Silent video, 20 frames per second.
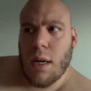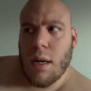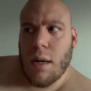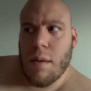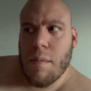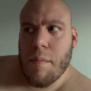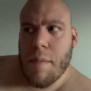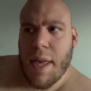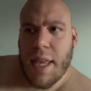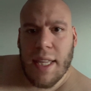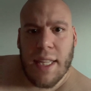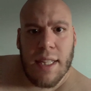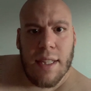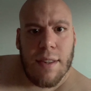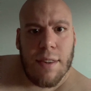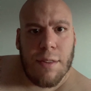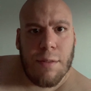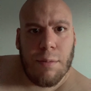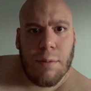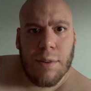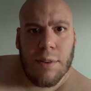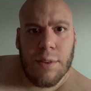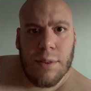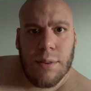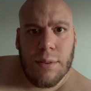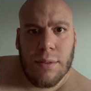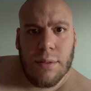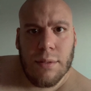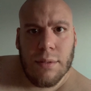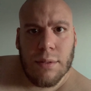make it
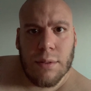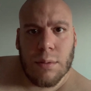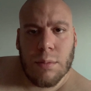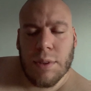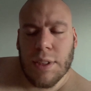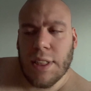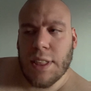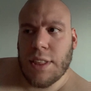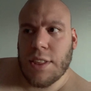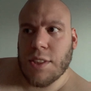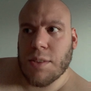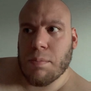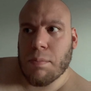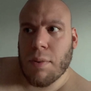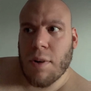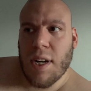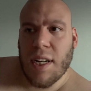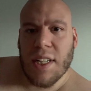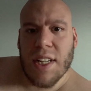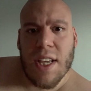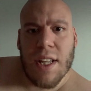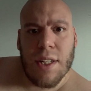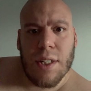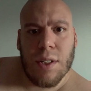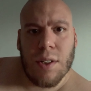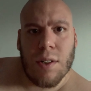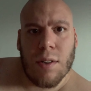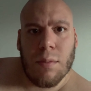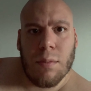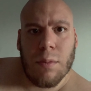through, or would they just break down and
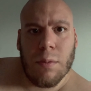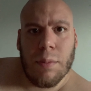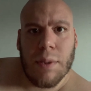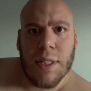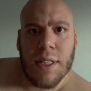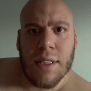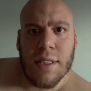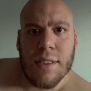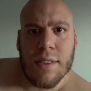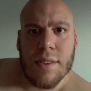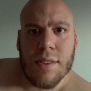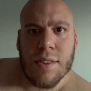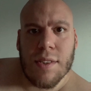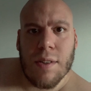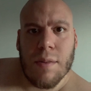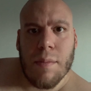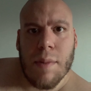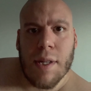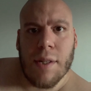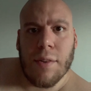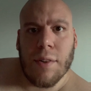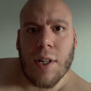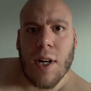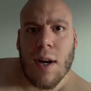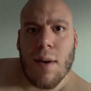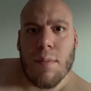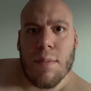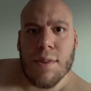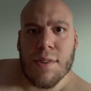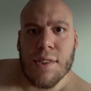crumble because their metal
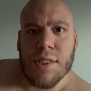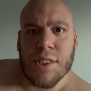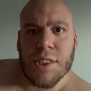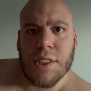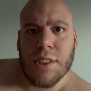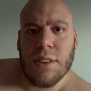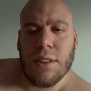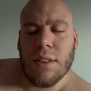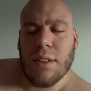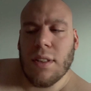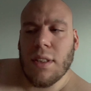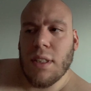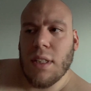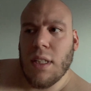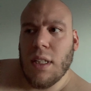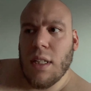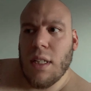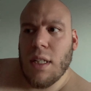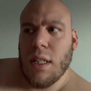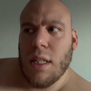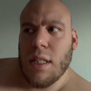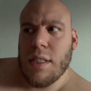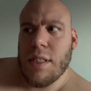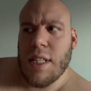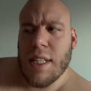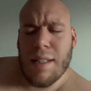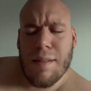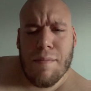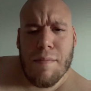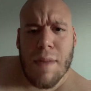composition
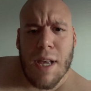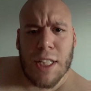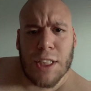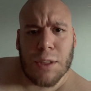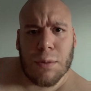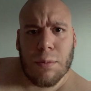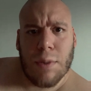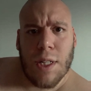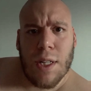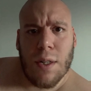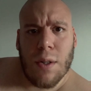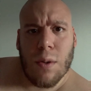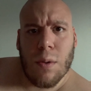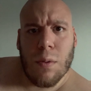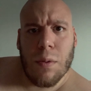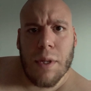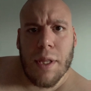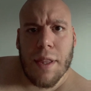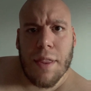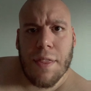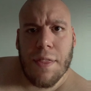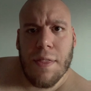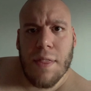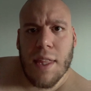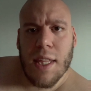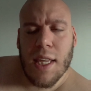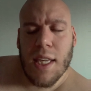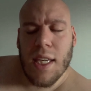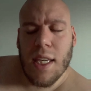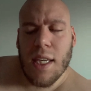didn't mesh well with
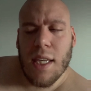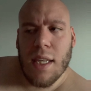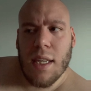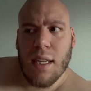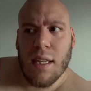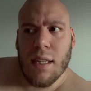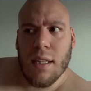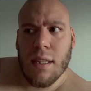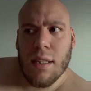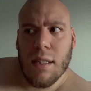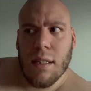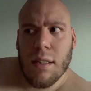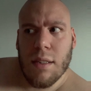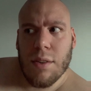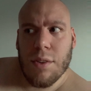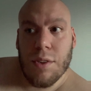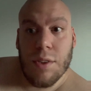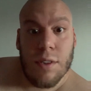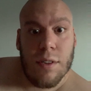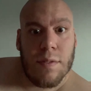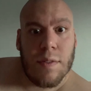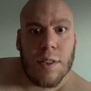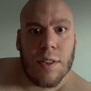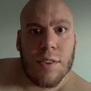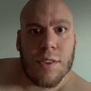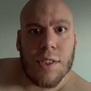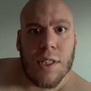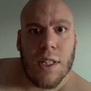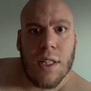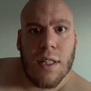the
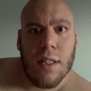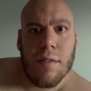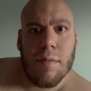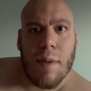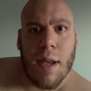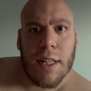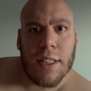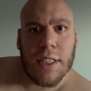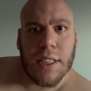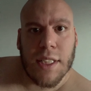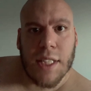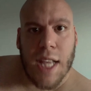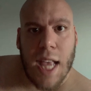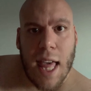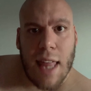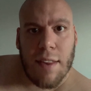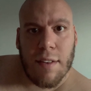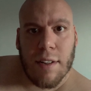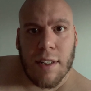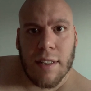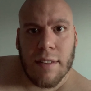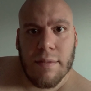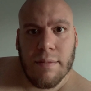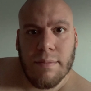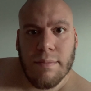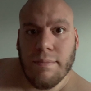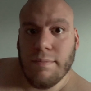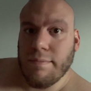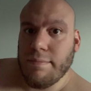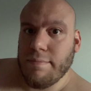universe of Magic the Gathering?
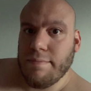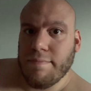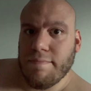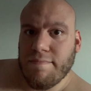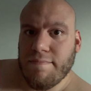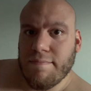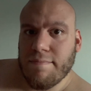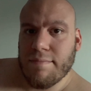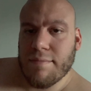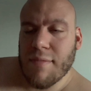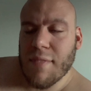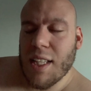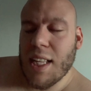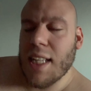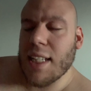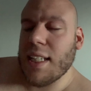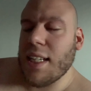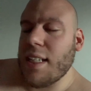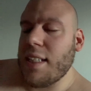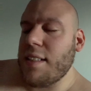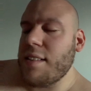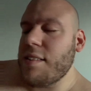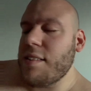That kind of